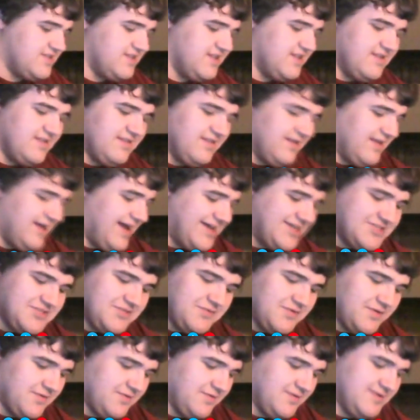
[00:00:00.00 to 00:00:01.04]
was just the
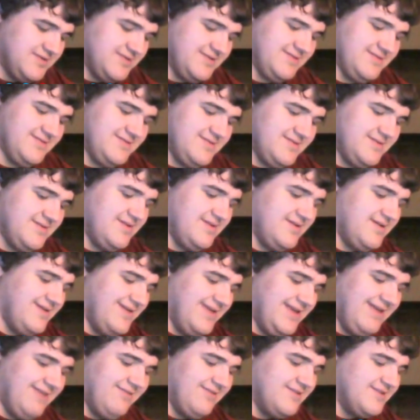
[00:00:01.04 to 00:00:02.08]
last one wasn't.
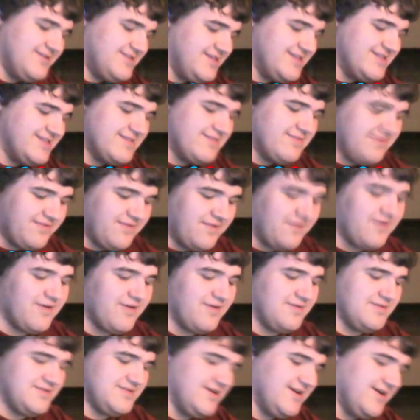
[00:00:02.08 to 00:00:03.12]
Even the season
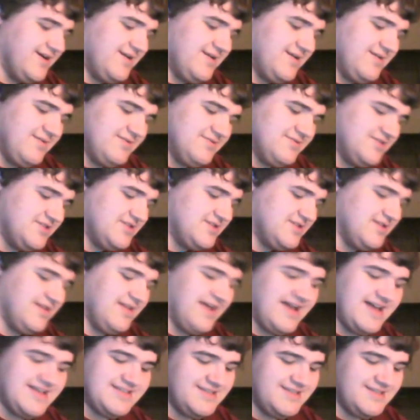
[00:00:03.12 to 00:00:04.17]
before it was good. It was just the
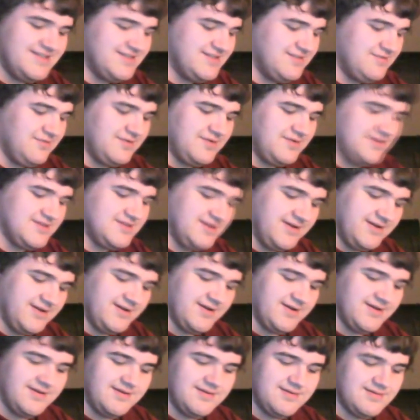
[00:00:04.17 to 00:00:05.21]
last season wasn't
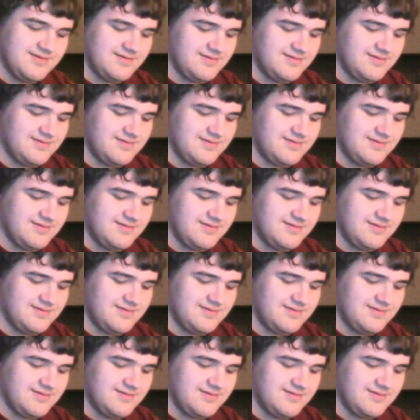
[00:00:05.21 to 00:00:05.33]
good.